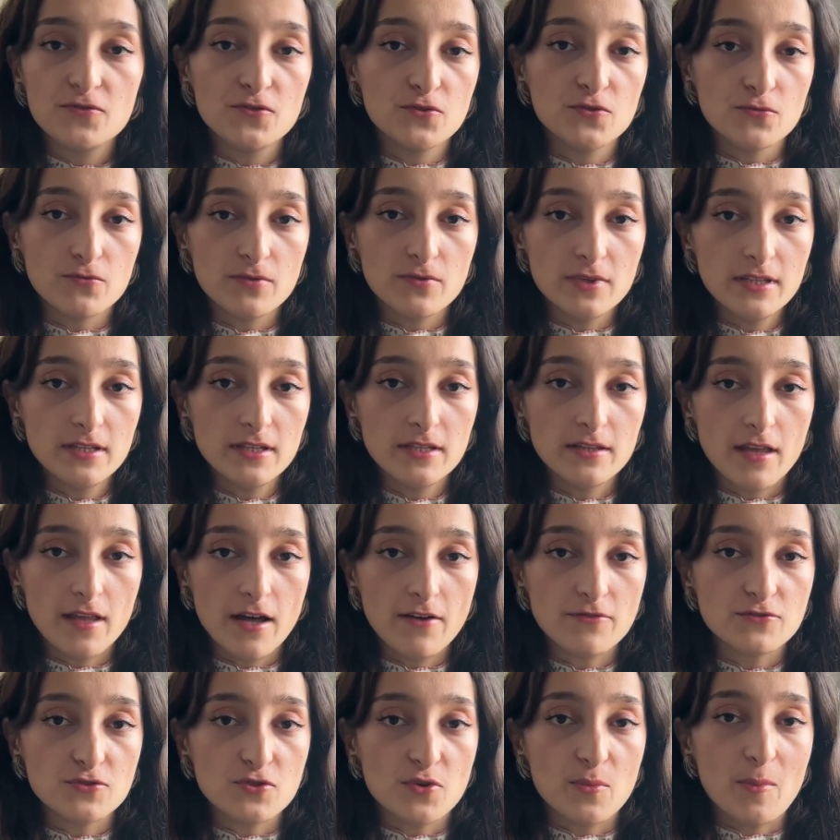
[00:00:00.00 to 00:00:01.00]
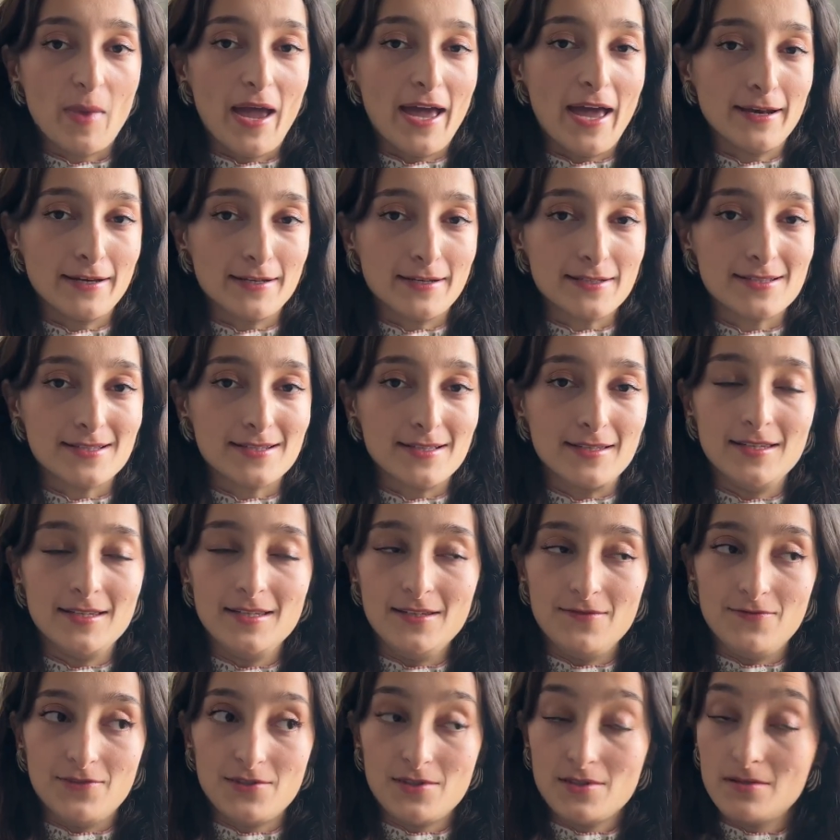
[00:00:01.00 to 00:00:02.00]
you really love dramatic
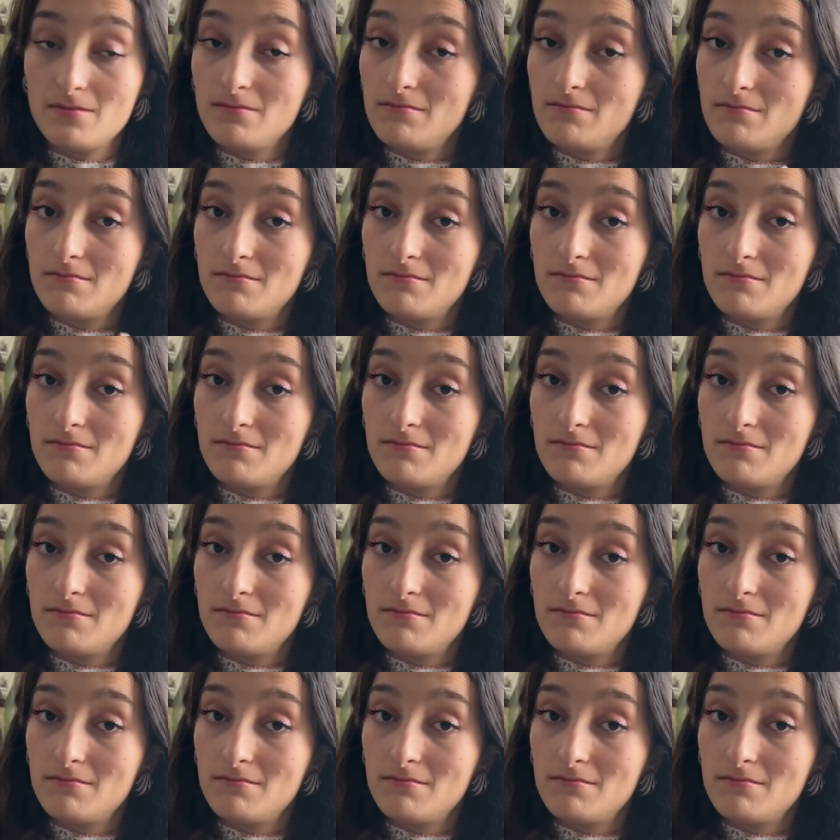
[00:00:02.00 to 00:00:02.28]
sleeves,